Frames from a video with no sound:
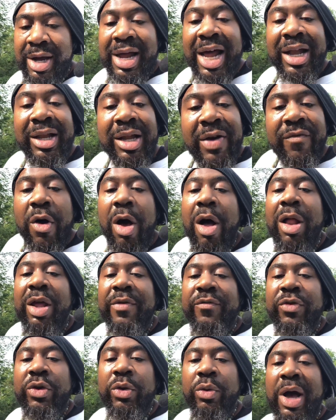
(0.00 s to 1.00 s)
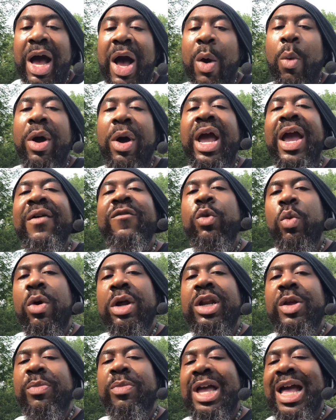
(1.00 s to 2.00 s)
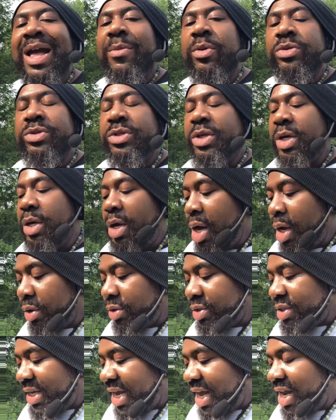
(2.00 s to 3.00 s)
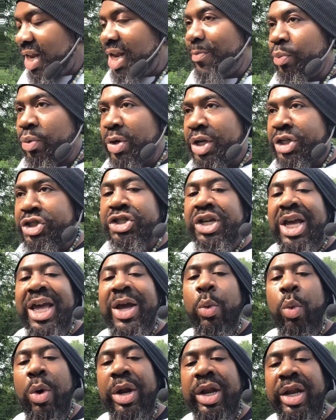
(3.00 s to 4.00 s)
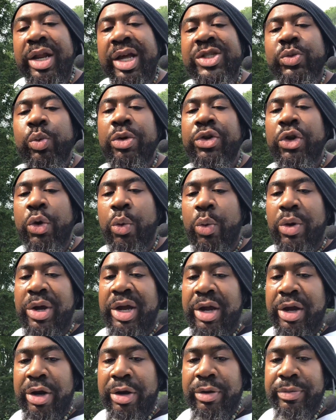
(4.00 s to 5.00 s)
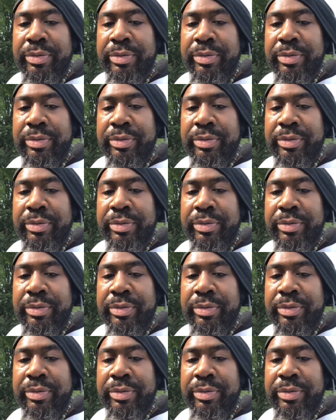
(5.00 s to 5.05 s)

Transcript: And I love all of you. I want everyone to be able to understand and appreciate what it is we're doing